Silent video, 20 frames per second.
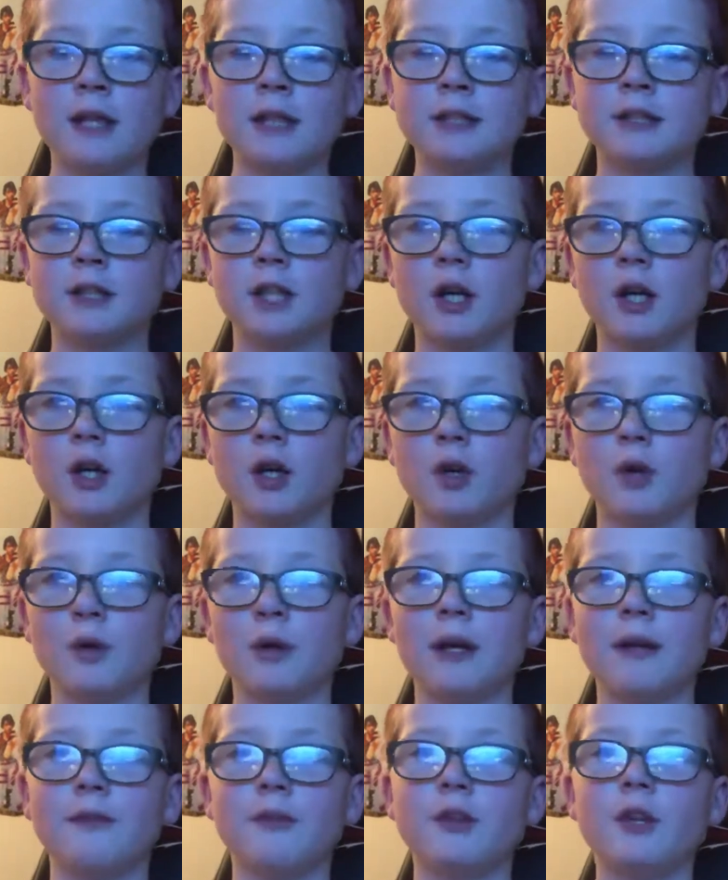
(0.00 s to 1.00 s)
So,
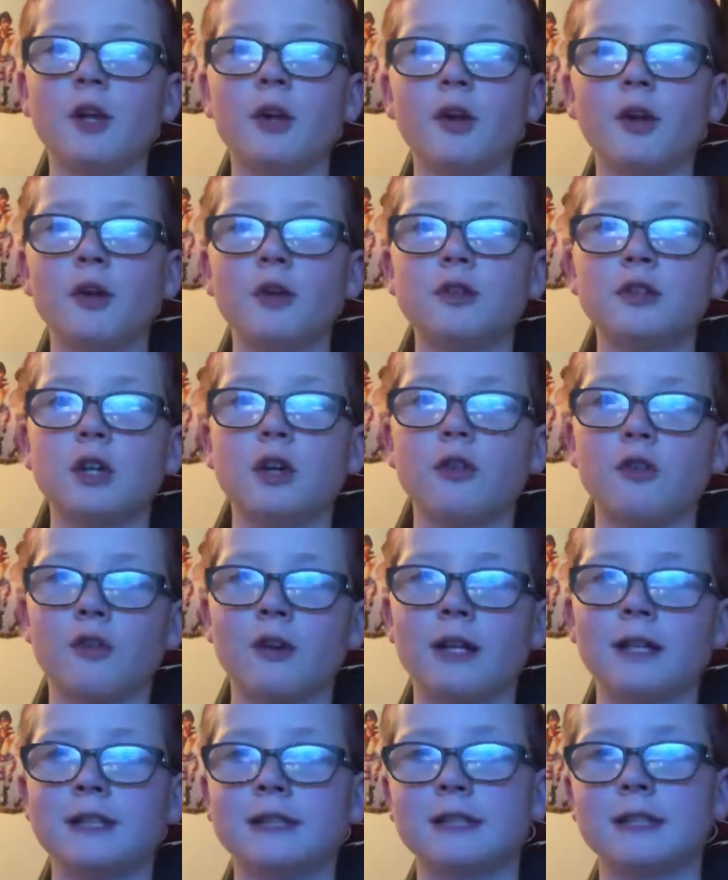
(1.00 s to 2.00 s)
if you don't know who
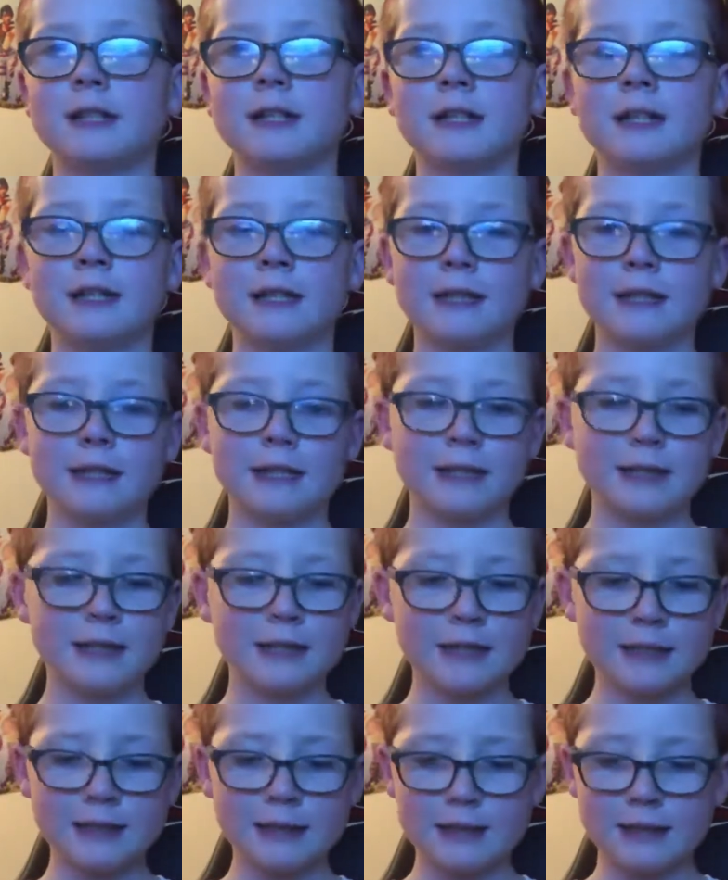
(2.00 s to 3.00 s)
Sova is,
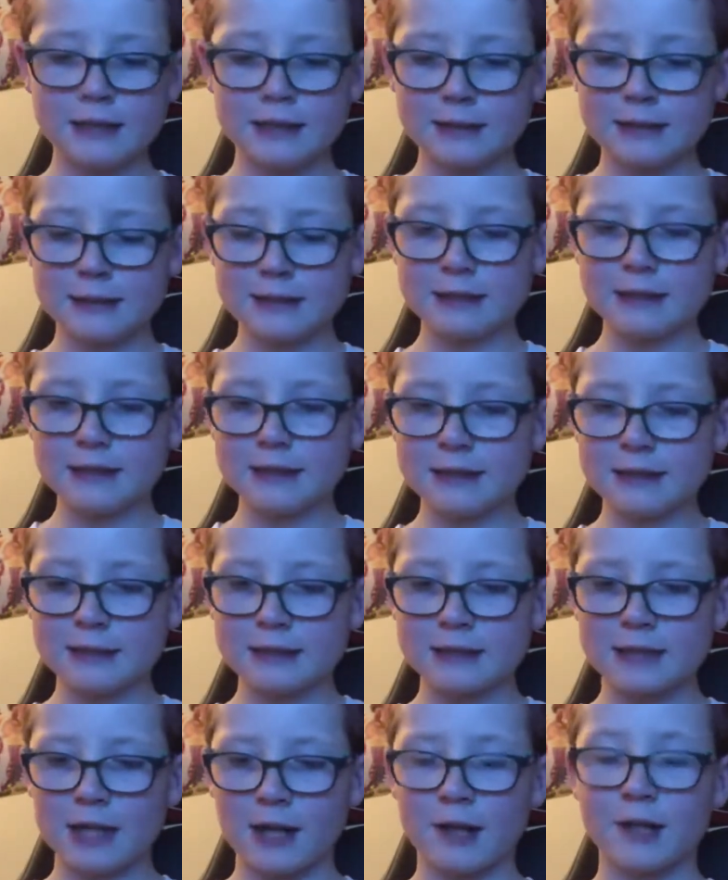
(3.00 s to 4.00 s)
he's
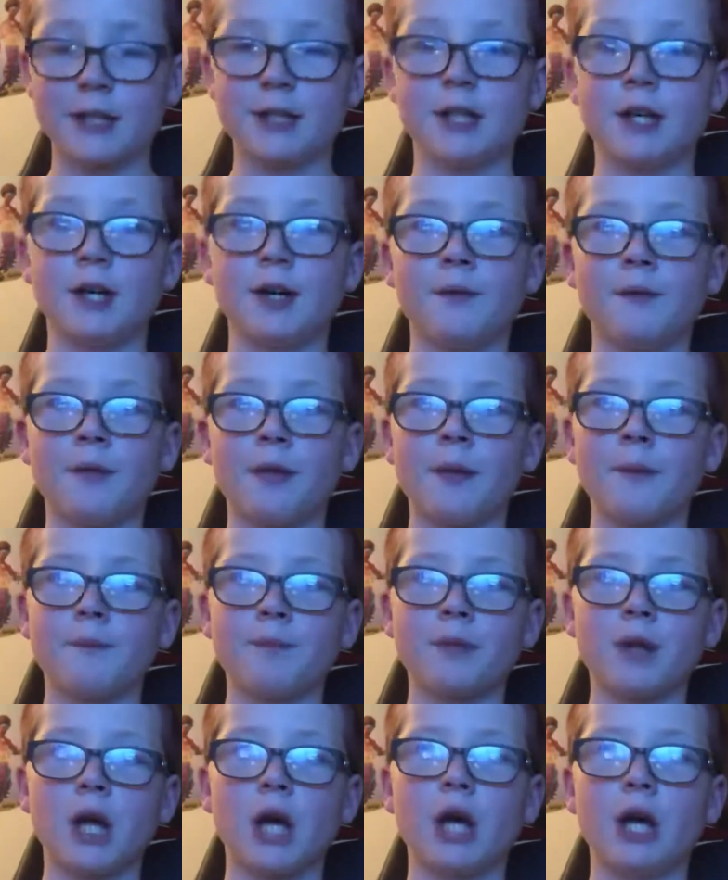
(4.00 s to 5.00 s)
this character,
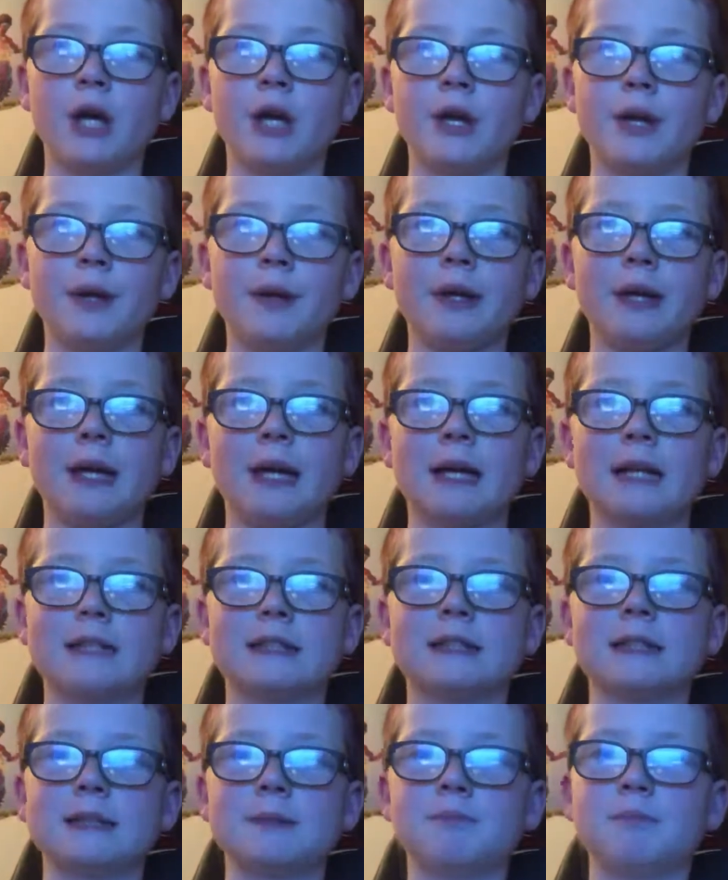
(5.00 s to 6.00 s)
and he
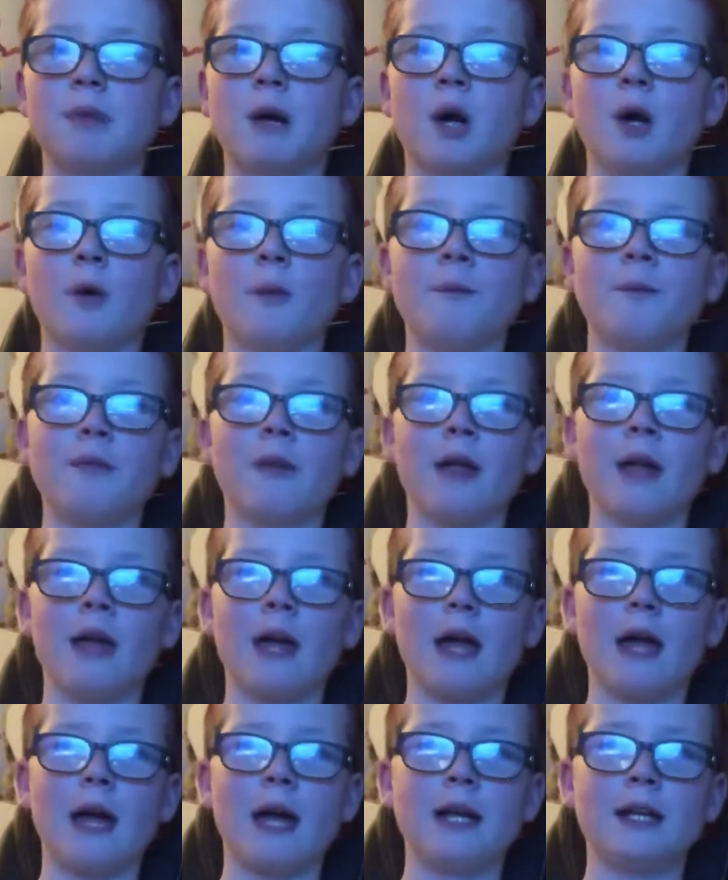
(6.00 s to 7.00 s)
has this bow,
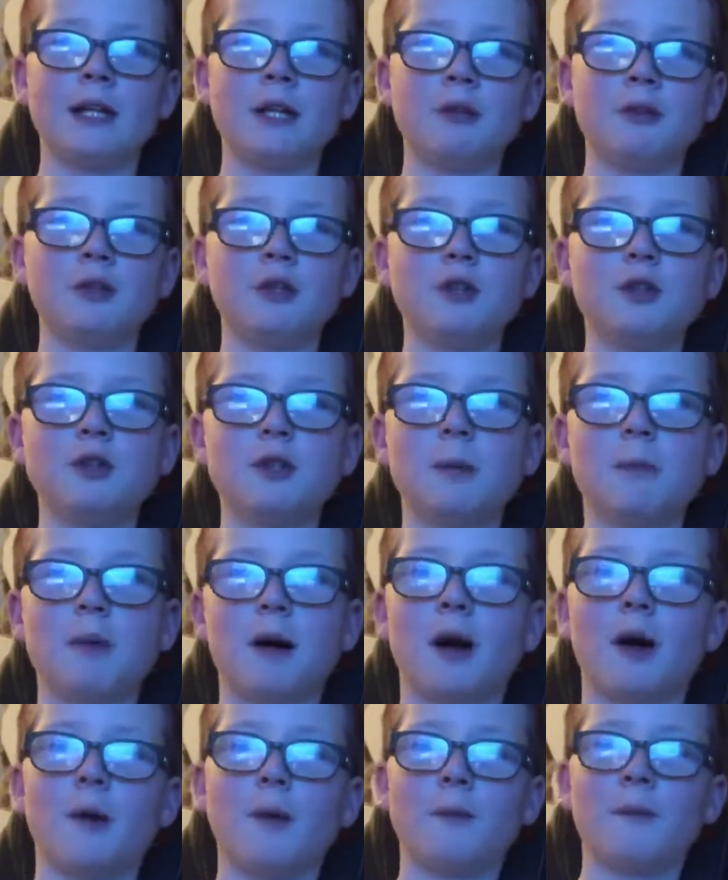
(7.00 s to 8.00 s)
and you shoot the
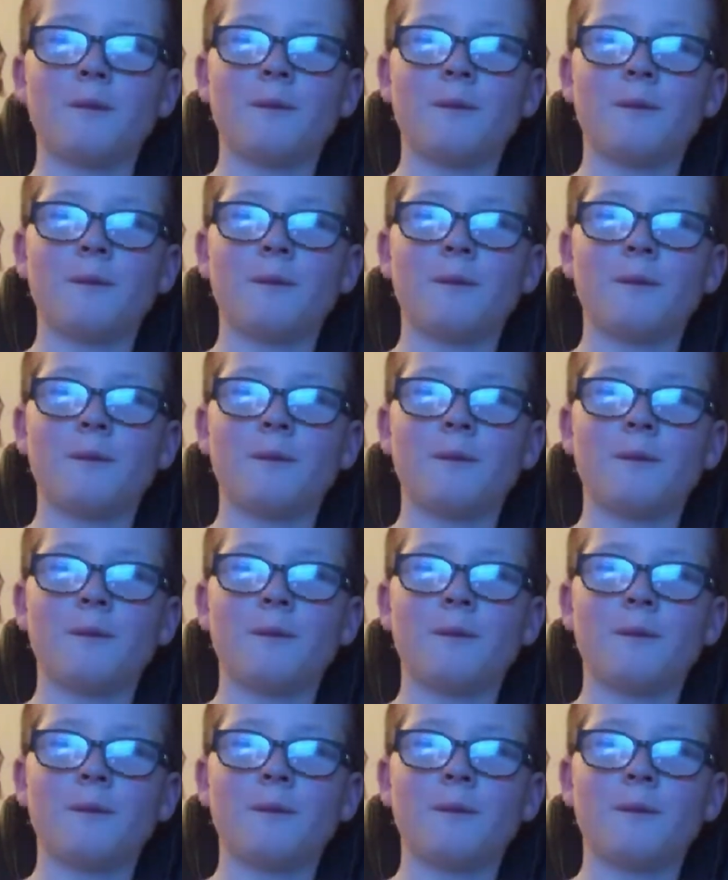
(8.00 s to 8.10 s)
bow,